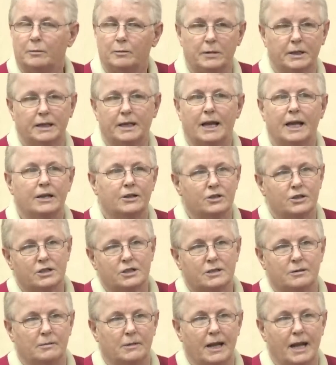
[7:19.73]
But that
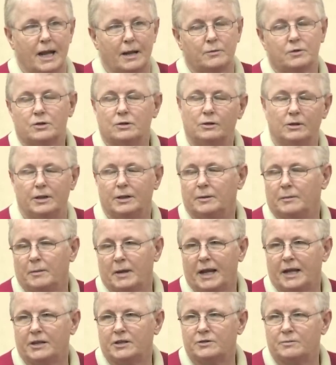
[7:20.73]
just absolutely
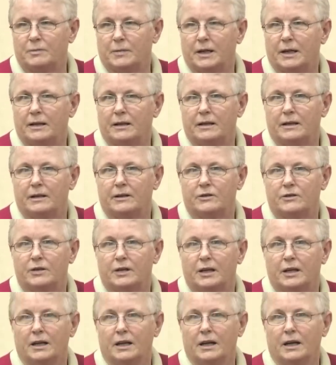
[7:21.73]
amazed me
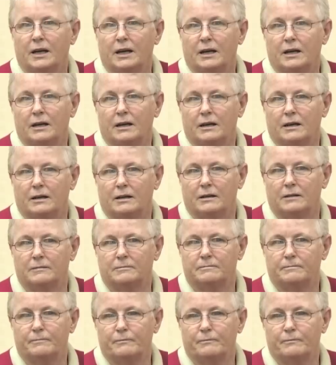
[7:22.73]
that